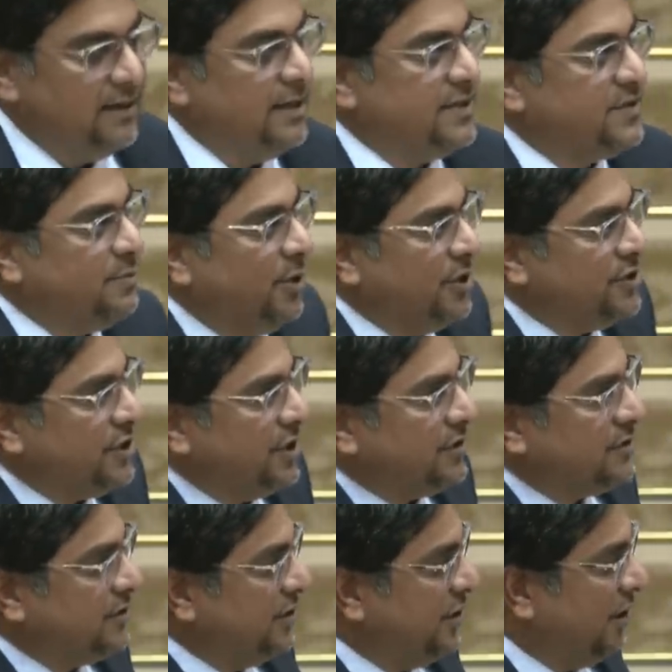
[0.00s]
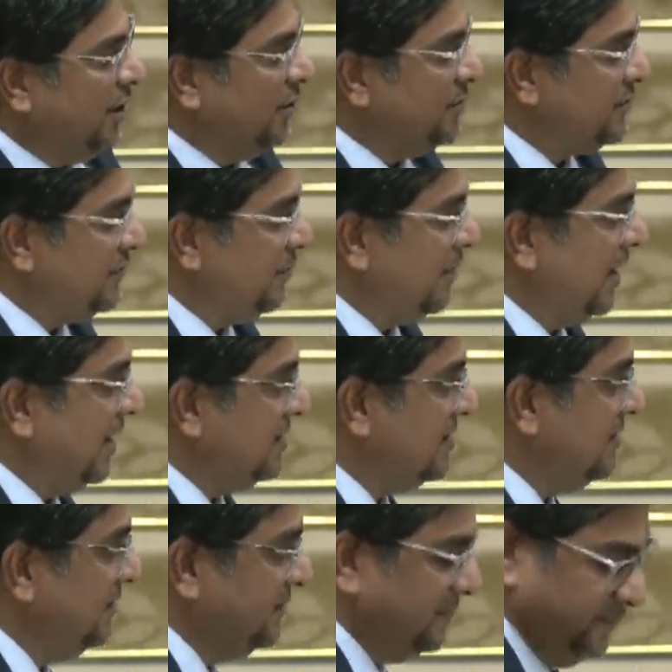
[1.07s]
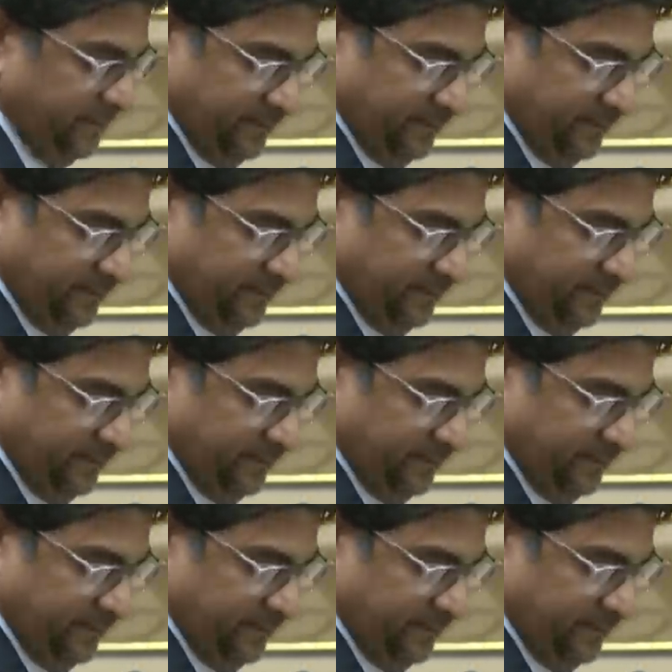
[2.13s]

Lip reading: this budget to the House for passing.